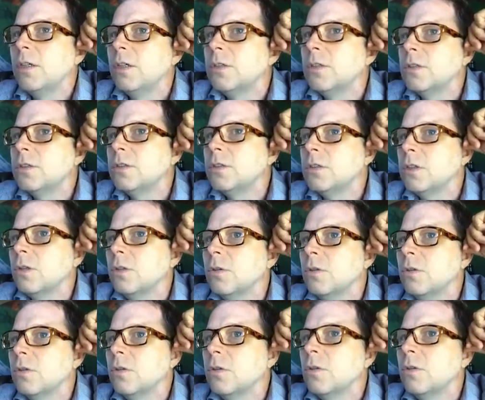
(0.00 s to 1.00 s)

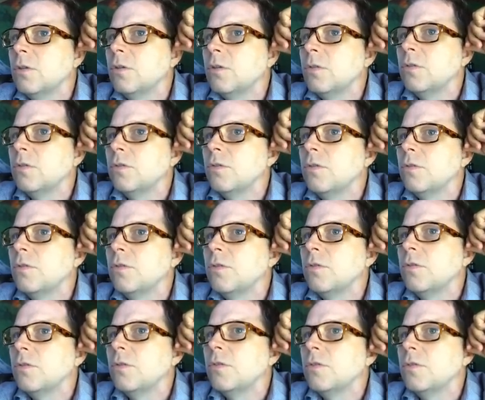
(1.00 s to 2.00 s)
So
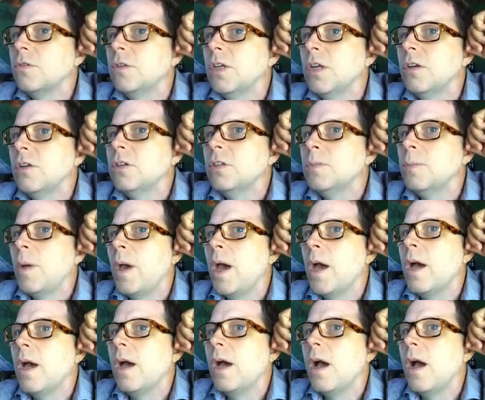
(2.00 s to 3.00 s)
tender
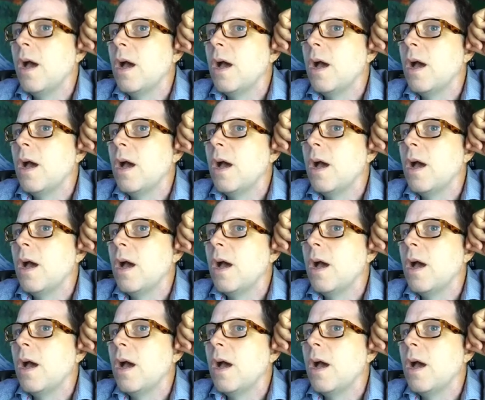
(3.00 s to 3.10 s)
spot,